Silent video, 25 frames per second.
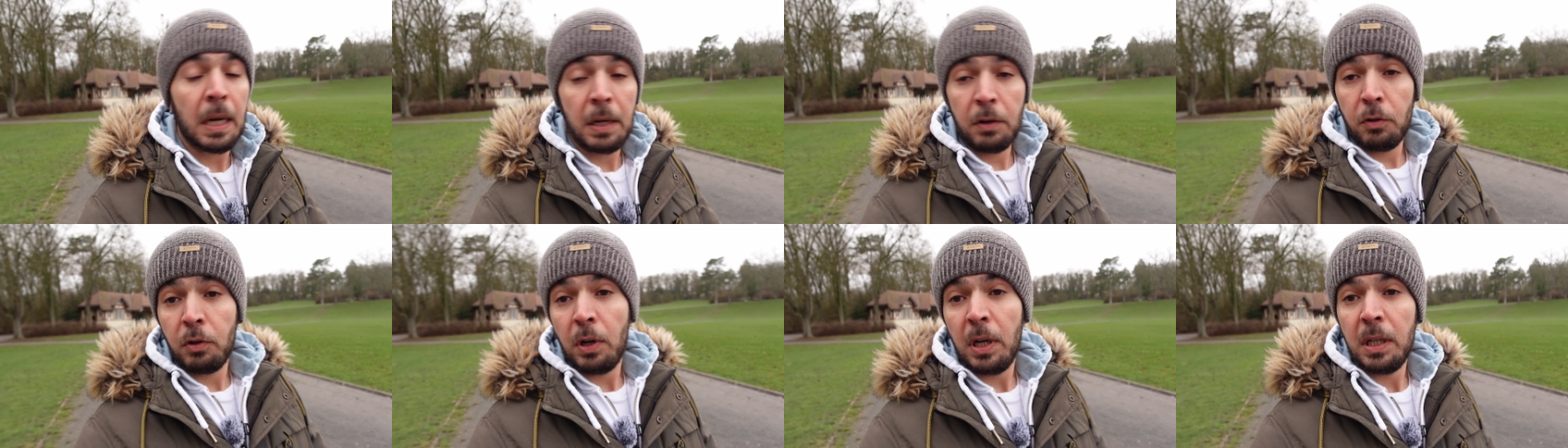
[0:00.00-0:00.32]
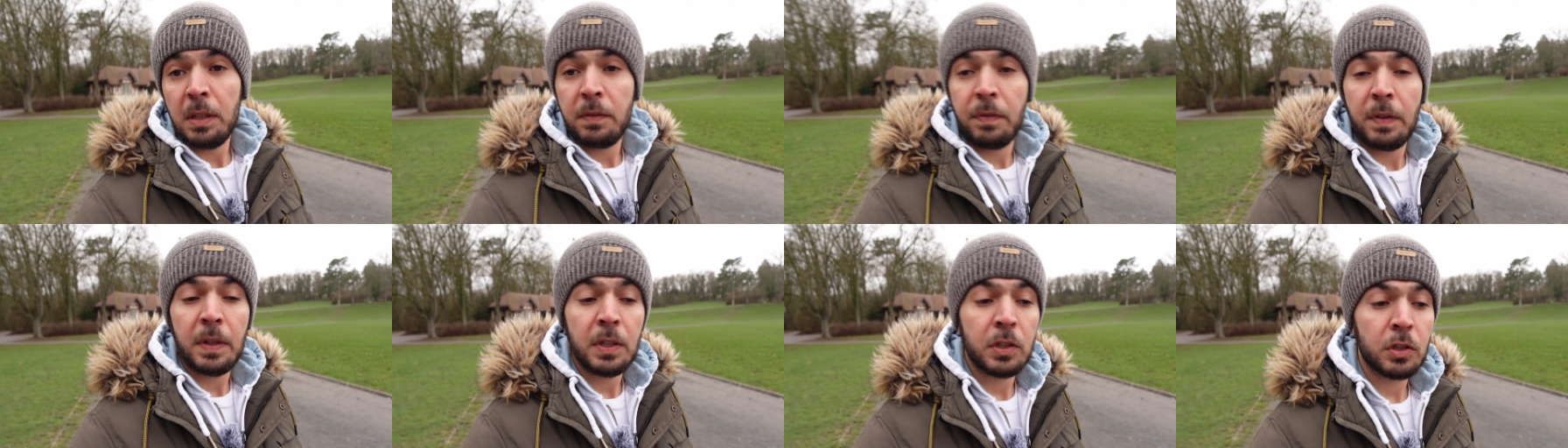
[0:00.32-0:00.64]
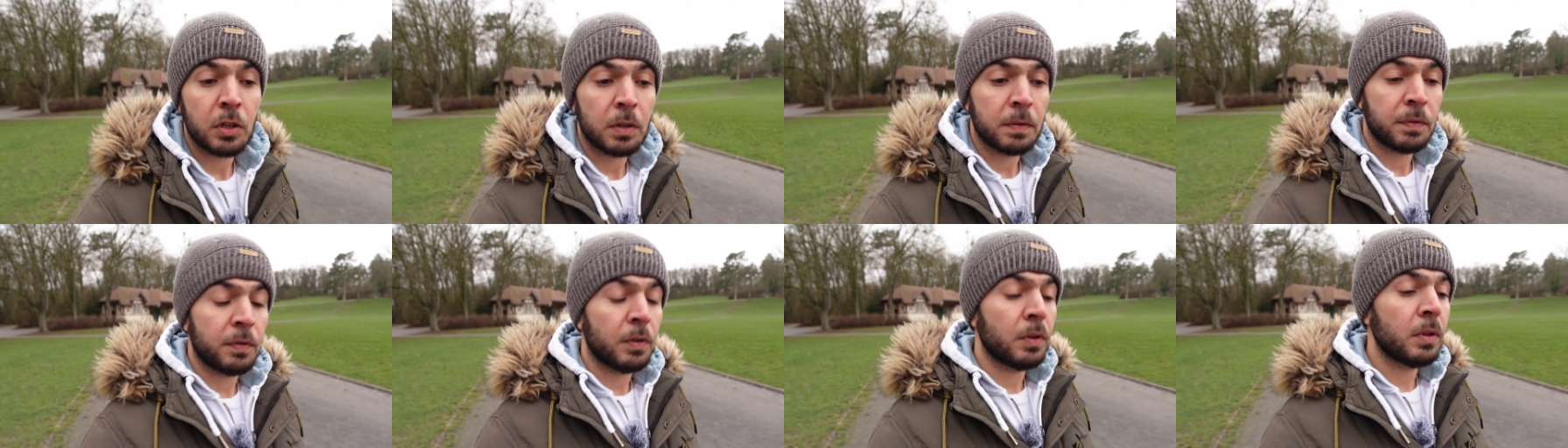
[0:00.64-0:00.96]
a great
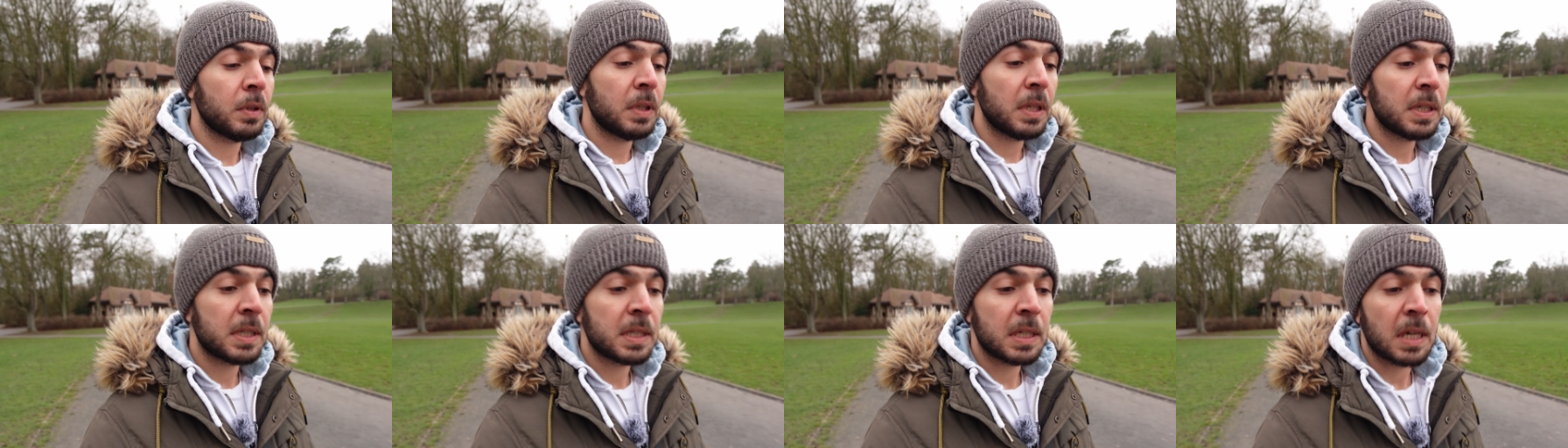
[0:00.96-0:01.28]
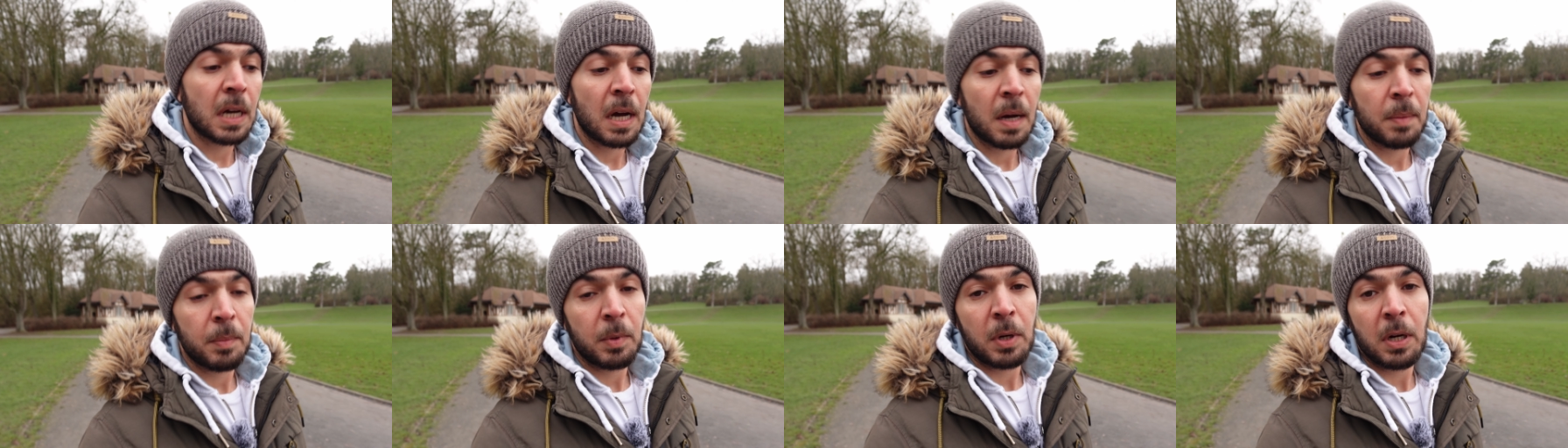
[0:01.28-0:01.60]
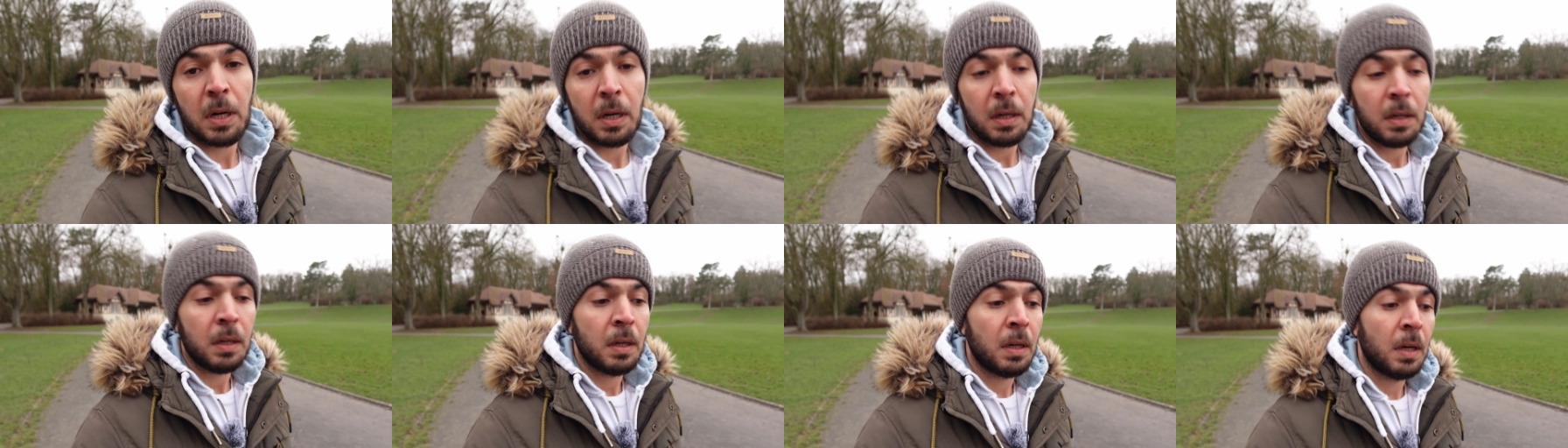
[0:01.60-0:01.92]
feature for this
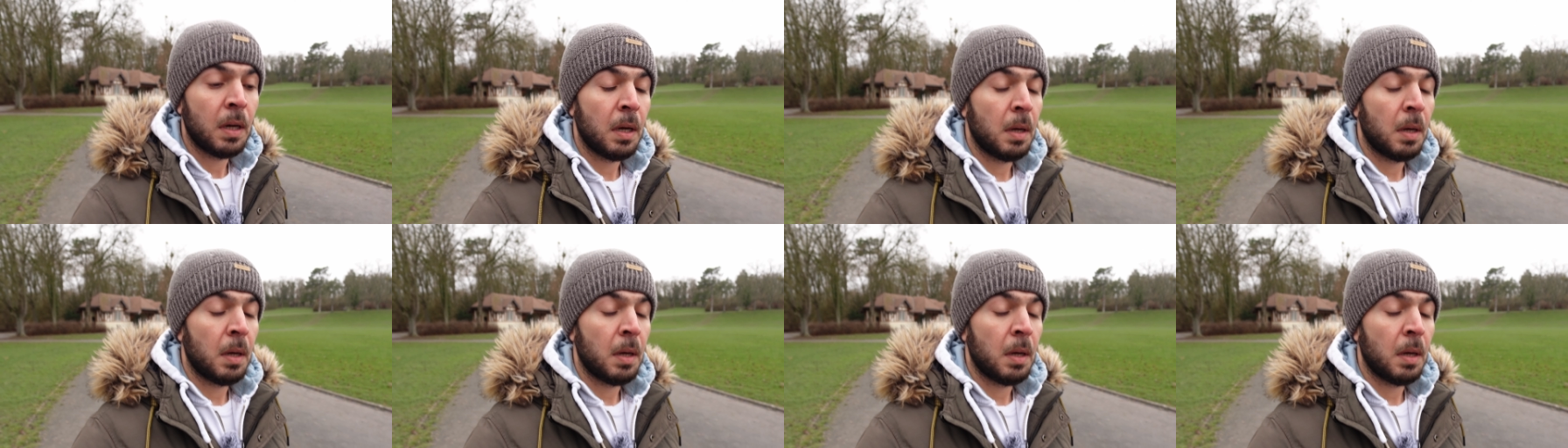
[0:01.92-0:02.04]
camera,